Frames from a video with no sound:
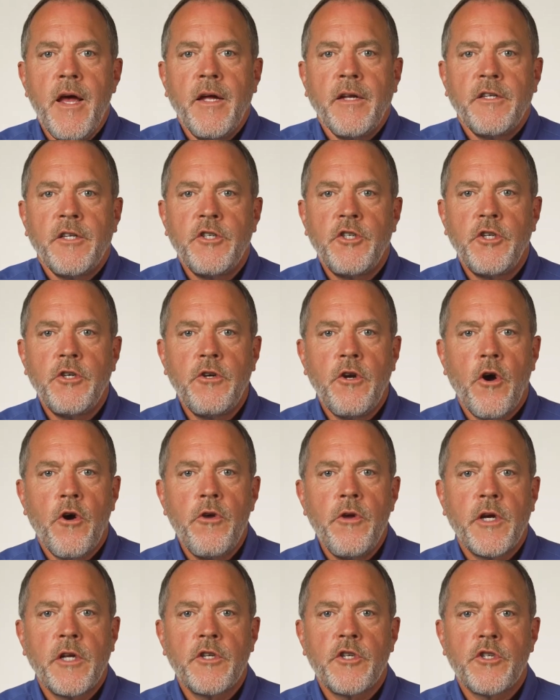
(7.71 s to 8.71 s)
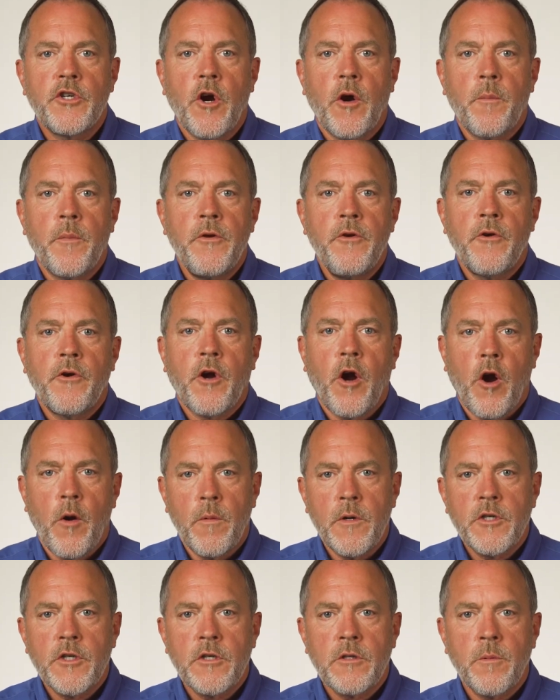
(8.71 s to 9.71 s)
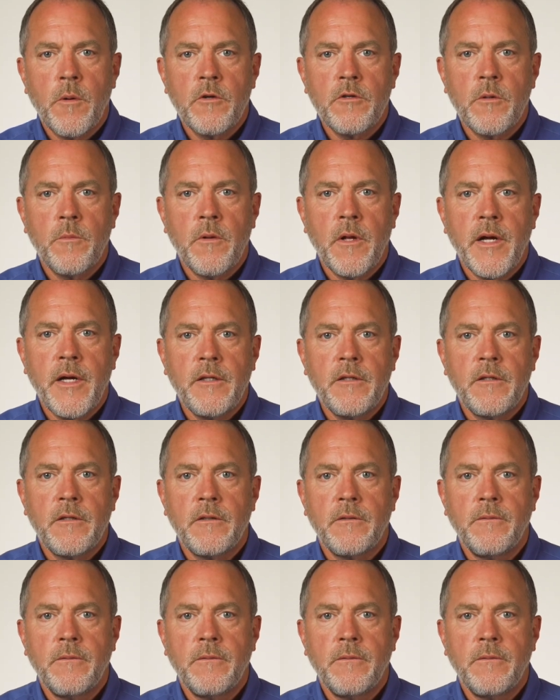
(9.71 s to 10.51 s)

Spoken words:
Did you know you can sharpen your garbage disposal blades?